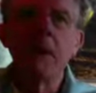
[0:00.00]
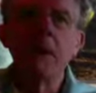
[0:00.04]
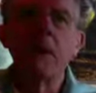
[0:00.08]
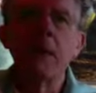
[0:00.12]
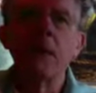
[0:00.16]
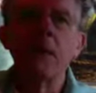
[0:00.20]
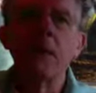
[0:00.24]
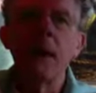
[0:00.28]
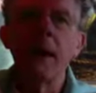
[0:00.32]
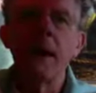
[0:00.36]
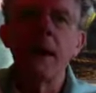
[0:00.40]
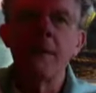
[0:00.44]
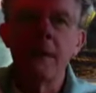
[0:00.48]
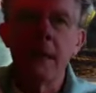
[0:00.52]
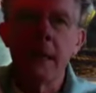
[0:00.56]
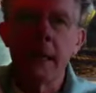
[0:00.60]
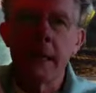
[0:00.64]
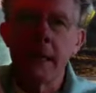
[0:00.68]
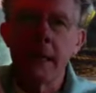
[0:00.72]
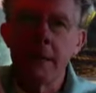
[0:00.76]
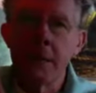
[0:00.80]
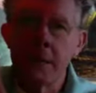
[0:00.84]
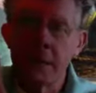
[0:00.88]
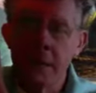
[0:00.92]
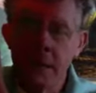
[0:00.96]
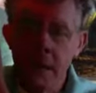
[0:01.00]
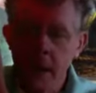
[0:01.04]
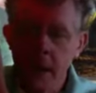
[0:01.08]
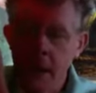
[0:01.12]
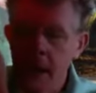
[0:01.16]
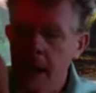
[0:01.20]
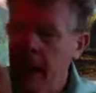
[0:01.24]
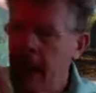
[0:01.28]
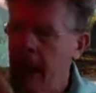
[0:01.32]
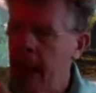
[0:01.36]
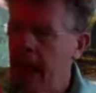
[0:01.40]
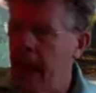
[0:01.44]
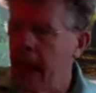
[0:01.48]
one of these,
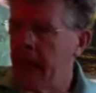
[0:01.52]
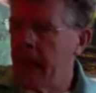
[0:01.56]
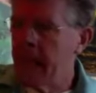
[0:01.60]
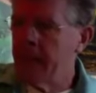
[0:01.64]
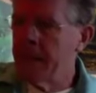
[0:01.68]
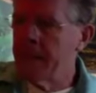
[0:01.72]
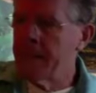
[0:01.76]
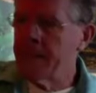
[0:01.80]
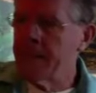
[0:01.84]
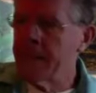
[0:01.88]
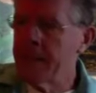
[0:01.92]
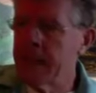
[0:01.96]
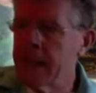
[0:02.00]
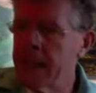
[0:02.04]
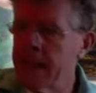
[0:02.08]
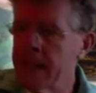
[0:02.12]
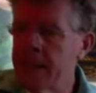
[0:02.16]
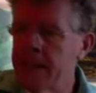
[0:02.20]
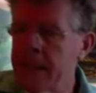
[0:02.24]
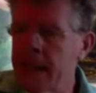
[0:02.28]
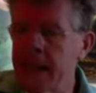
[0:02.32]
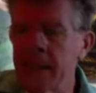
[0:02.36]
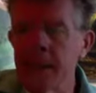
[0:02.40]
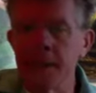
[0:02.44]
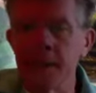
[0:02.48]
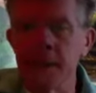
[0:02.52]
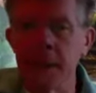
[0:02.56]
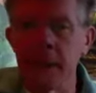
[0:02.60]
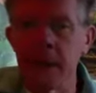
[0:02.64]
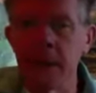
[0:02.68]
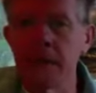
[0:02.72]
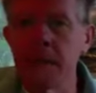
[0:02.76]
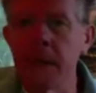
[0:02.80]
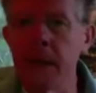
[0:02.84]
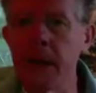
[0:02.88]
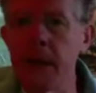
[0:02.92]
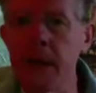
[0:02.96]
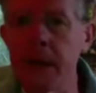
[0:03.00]
it takes the
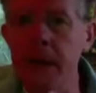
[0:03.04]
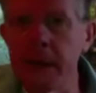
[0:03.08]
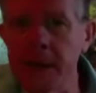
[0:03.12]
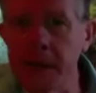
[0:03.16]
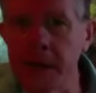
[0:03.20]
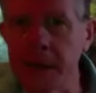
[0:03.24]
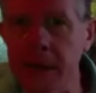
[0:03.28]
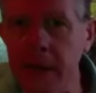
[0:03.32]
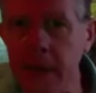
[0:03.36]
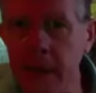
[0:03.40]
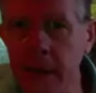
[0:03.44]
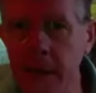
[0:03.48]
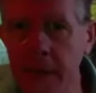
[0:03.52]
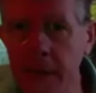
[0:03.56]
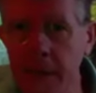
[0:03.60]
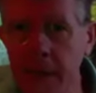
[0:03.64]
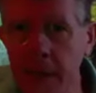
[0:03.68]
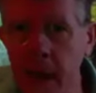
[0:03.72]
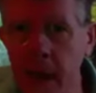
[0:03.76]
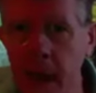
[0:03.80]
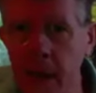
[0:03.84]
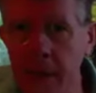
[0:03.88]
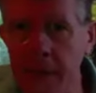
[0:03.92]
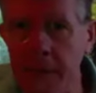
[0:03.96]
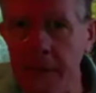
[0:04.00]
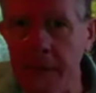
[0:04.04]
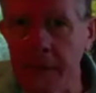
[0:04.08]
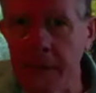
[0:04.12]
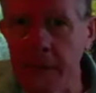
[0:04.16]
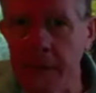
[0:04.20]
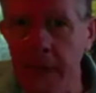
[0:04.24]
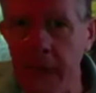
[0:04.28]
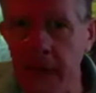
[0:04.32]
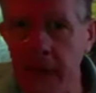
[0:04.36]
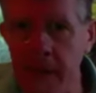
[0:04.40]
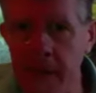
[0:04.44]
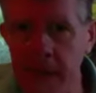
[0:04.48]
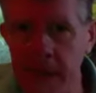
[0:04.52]
bitterness out of the coffee
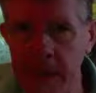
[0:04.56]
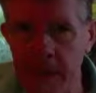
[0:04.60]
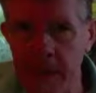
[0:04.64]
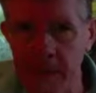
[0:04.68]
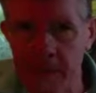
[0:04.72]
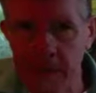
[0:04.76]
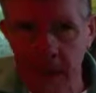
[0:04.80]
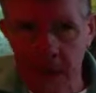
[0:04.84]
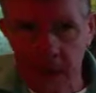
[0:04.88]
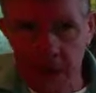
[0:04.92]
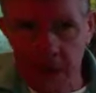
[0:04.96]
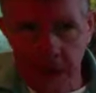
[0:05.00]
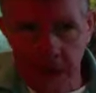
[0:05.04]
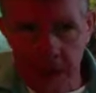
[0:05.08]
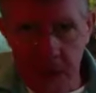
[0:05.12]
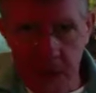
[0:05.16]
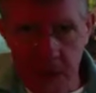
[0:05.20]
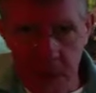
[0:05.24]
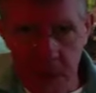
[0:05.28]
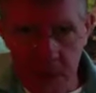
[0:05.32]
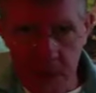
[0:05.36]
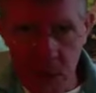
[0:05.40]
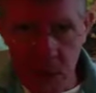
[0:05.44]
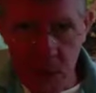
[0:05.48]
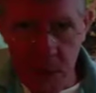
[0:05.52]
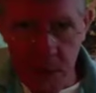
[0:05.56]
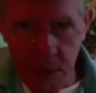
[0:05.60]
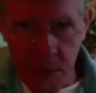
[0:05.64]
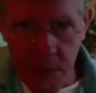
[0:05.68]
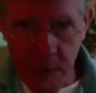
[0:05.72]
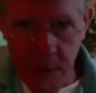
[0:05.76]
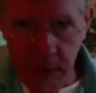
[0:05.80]
and it makes it much, much smoother